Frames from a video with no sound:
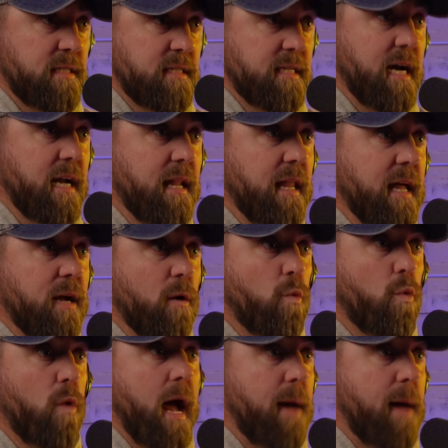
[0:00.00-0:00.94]
It's kind of like
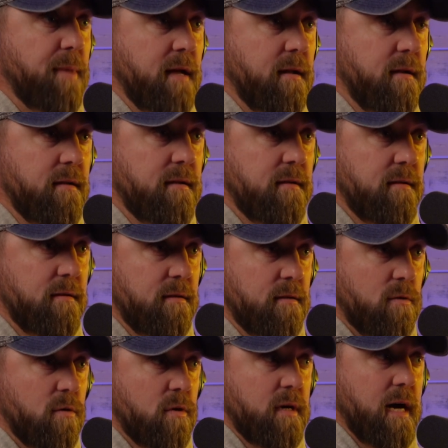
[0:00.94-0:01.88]
a rabbit
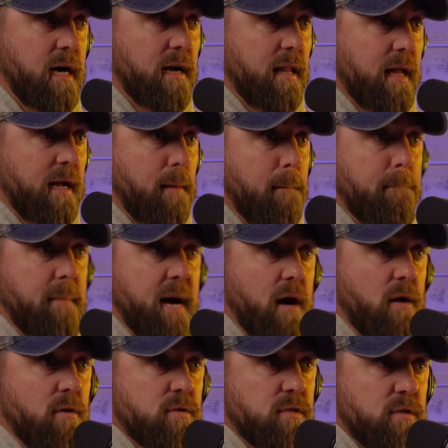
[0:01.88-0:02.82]
or kind of like a
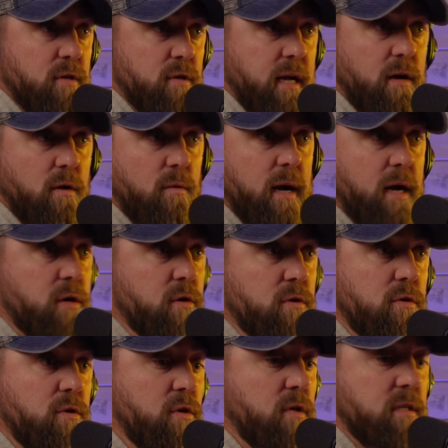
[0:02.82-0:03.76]
mouse or like a raccoon.